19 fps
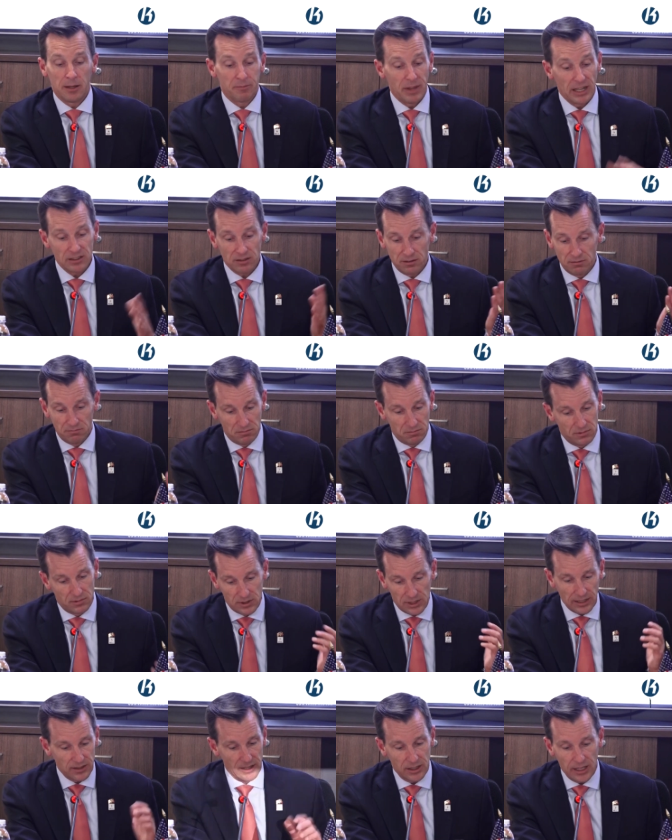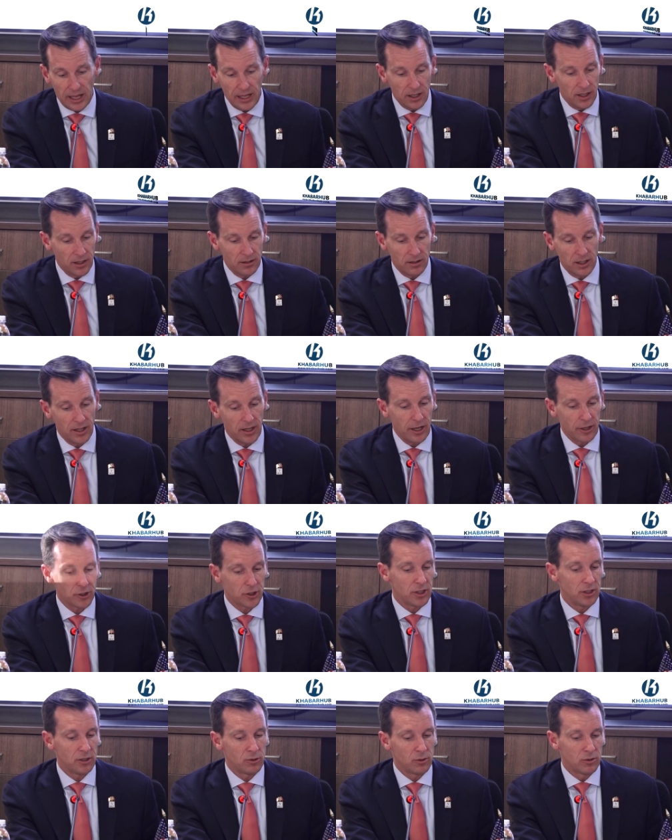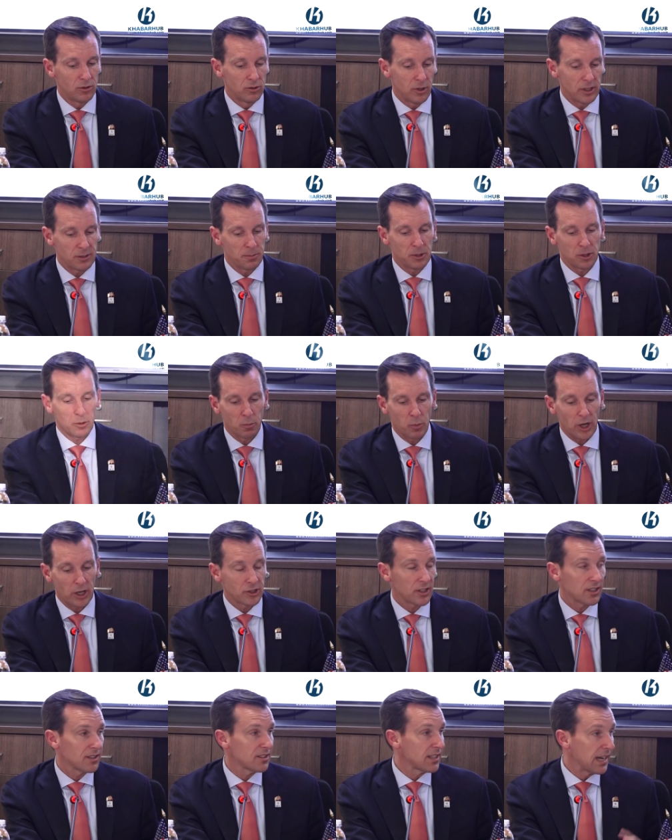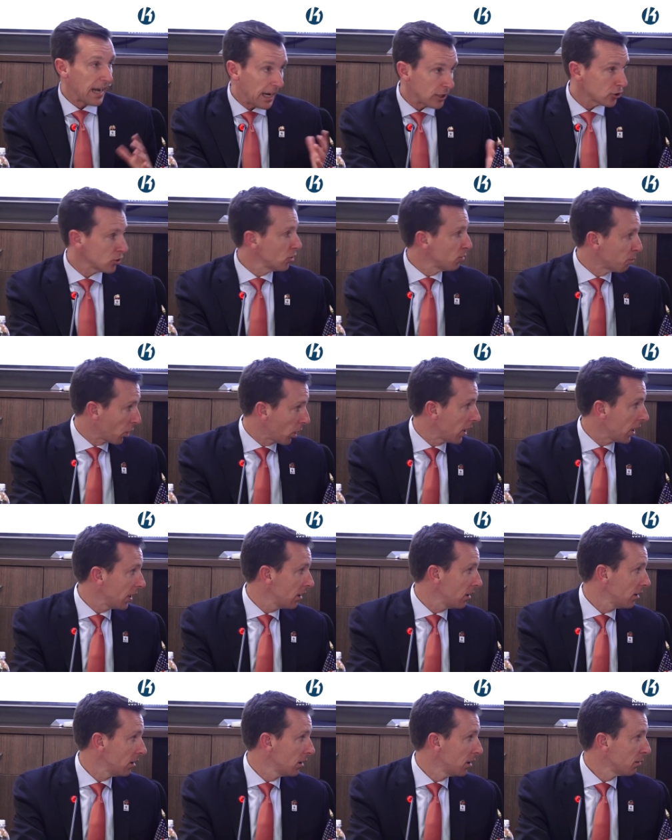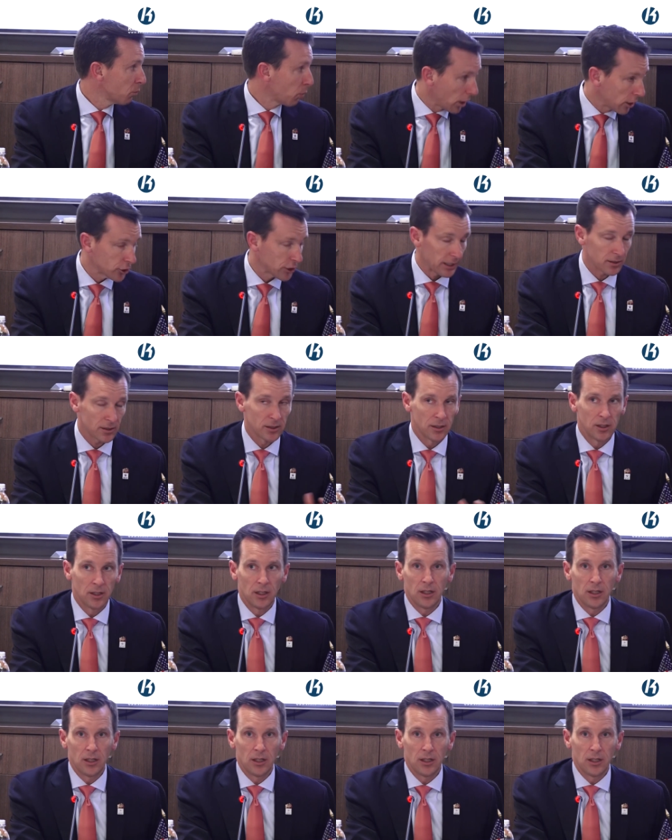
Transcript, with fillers: that's designating the energy transmission project as a national pride project,